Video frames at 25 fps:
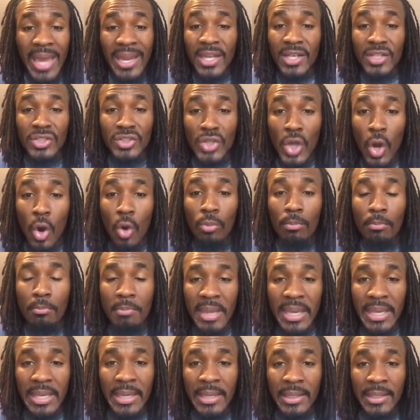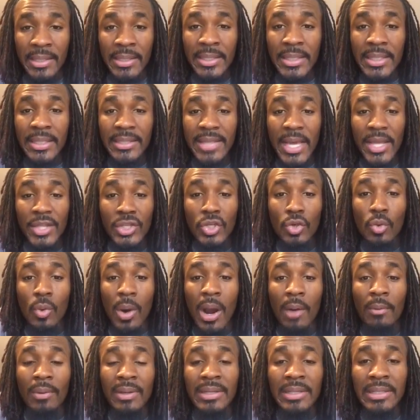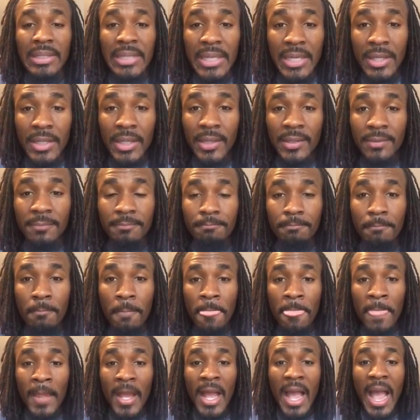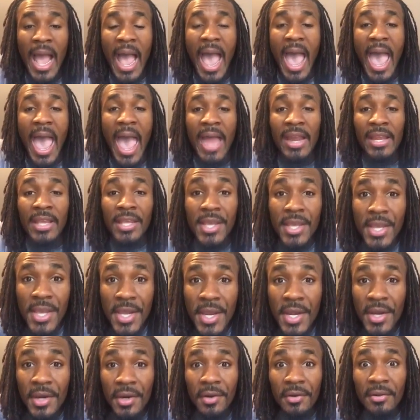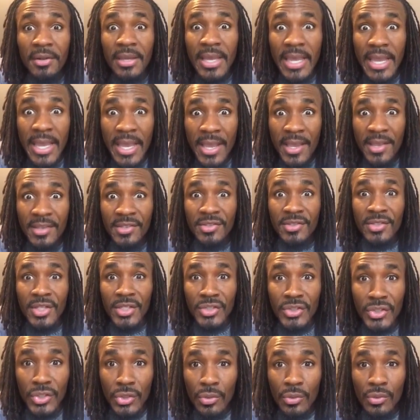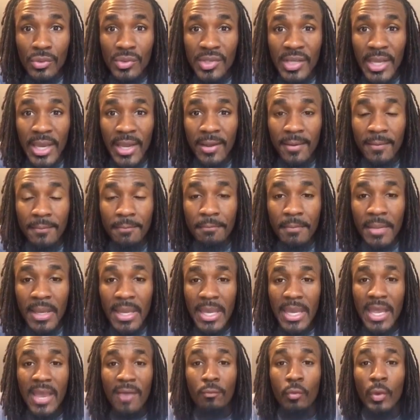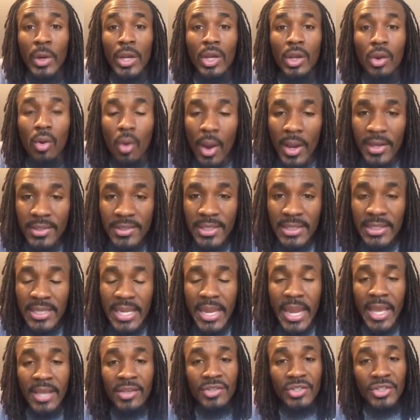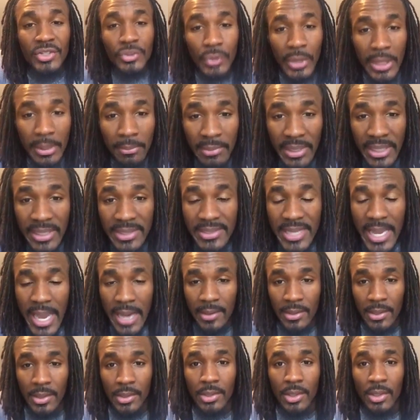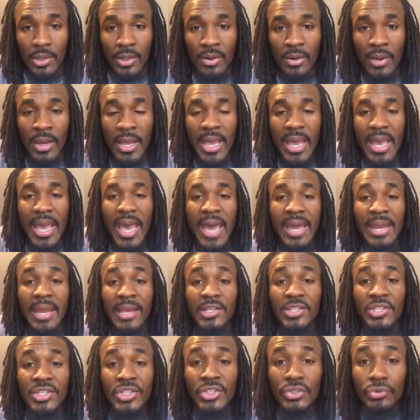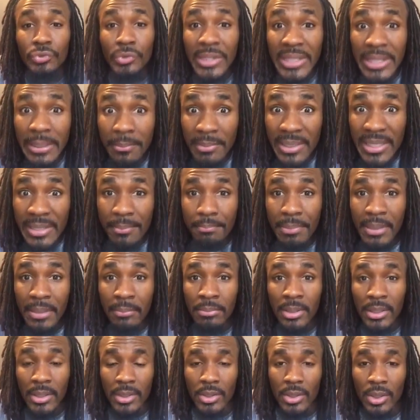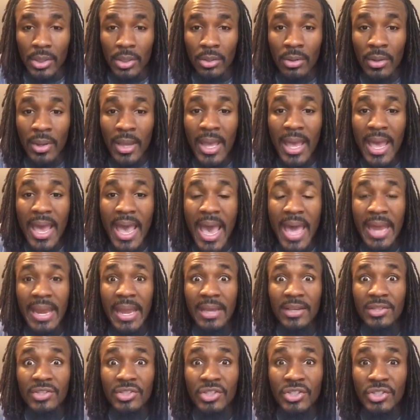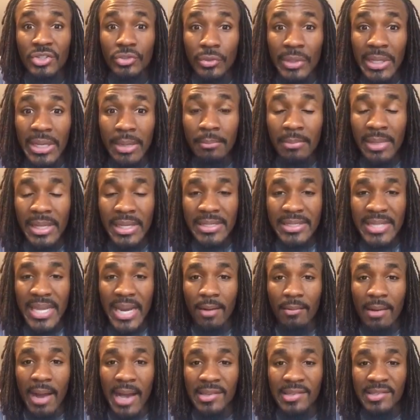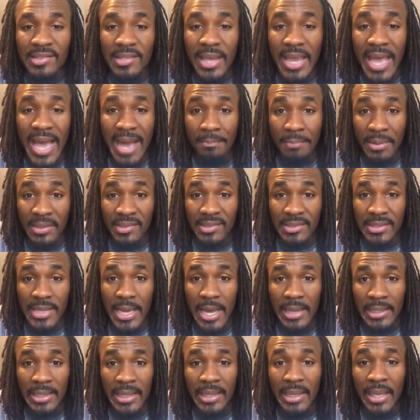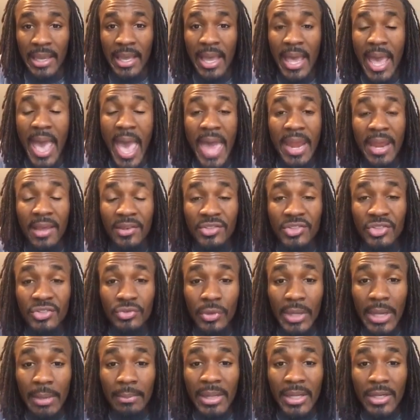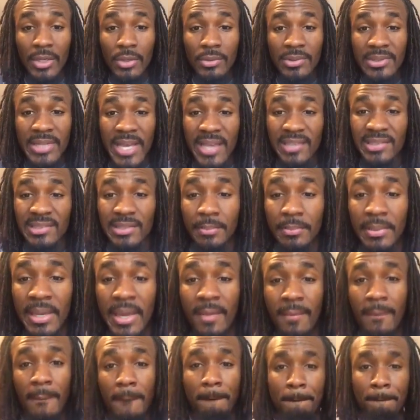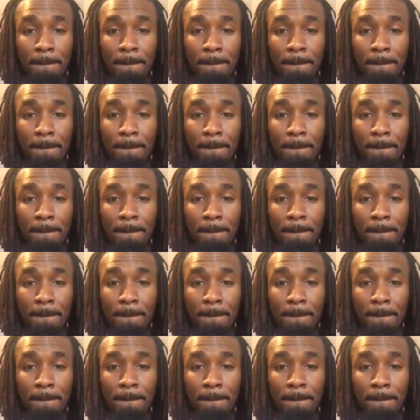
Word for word: and it don't mean that you are a leader. And here is the doozy. If we're going to get extremely technical and extremely biblical and extremely, dare I say, apostolic and extremely New Testament,